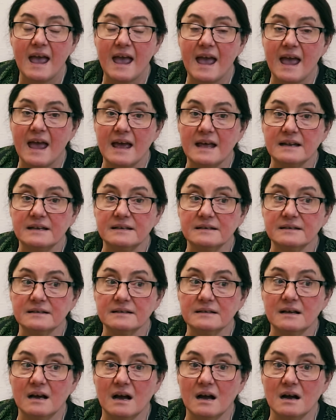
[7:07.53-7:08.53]
and
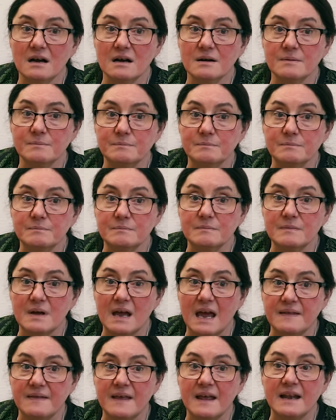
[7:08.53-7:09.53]

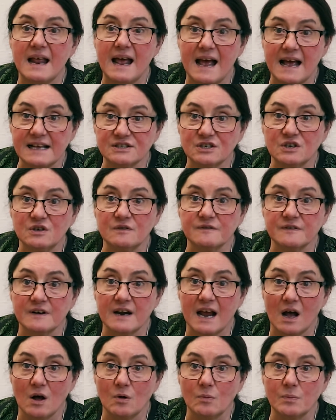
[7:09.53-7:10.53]
then ask you for
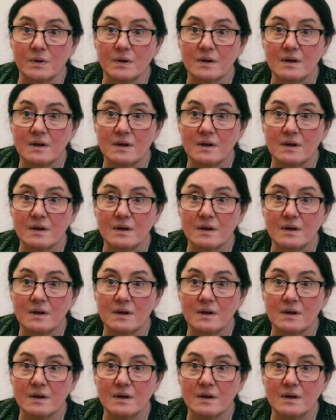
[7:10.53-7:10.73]
help.